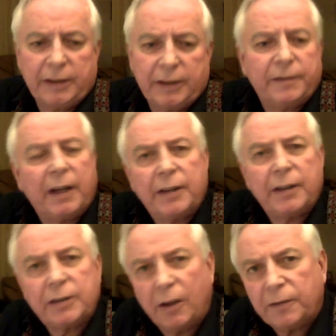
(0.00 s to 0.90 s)
find the
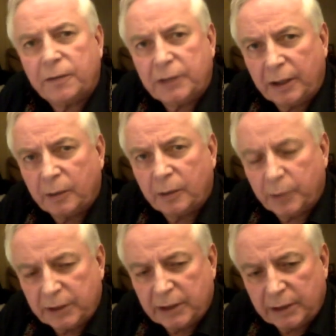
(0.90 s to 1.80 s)
soft, gentle
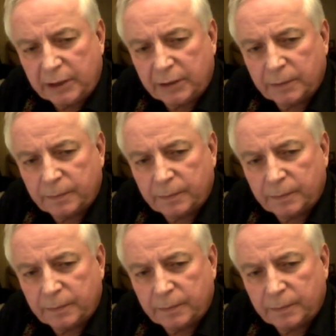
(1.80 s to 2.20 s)
princess.